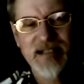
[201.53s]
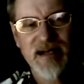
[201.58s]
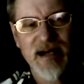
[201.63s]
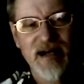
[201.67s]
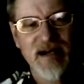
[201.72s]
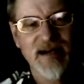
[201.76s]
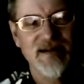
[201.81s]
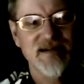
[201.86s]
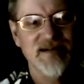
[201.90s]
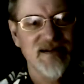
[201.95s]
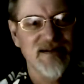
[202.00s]

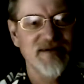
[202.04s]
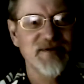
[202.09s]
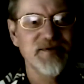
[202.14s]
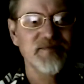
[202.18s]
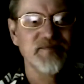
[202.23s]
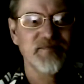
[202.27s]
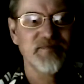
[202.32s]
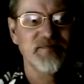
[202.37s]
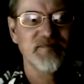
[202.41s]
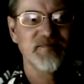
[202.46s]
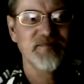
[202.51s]
Retired? No.
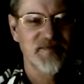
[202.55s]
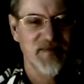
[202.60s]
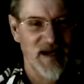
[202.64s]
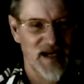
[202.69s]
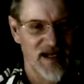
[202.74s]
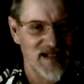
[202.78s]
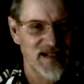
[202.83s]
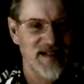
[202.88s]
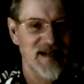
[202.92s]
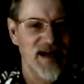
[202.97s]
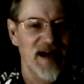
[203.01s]

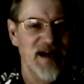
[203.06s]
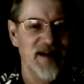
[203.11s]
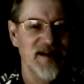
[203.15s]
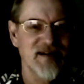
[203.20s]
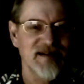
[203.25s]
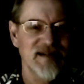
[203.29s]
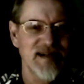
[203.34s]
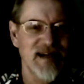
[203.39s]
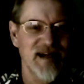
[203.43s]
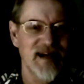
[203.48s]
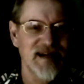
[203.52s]

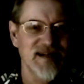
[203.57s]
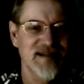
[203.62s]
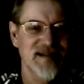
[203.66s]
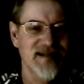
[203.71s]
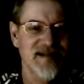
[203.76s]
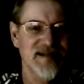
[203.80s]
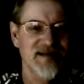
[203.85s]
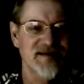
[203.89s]
Entired, yes